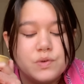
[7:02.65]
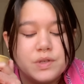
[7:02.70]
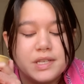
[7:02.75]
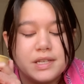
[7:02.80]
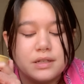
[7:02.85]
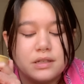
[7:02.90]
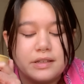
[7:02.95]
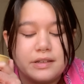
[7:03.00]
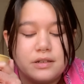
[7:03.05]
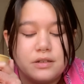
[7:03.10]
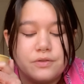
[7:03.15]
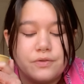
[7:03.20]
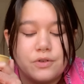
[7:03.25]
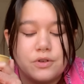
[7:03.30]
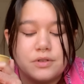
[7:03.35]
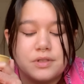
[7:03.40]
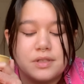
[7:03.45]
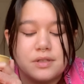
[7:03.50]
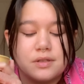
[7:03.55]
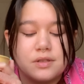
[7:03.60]
Zealand
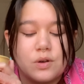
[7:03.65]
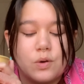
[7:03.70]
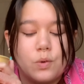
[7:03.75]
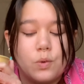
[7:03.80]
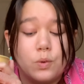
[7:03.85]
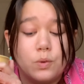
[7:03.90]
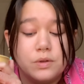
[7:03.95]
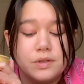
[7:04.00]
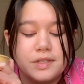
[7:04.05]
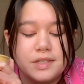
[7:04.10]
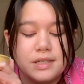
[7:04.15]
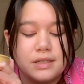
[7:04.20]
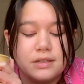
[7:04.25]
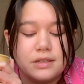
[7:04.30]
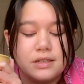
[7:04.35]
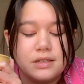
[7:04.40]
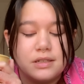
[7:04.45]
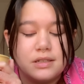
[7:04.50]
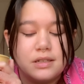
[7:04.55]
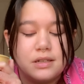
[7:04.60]
versus Old
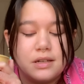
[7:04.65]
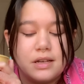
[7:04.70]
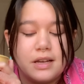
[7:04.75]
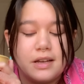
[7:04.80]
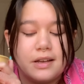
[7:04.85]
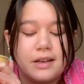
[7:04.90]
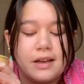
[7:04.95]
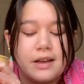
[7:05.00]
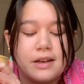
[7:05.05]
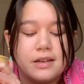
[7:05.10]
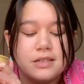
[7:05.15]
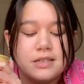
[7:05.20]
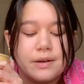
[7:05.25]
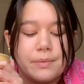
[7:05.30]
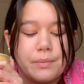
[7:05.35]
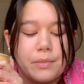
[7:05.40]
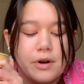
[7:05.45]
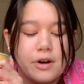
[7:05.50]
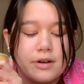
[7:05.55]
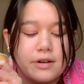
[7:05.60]
Zealand, aka
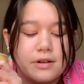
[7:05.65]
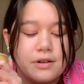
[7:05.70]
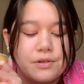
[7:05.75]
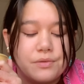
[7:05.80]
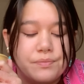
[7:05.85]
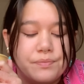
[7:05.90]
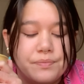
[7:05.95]
Denmark?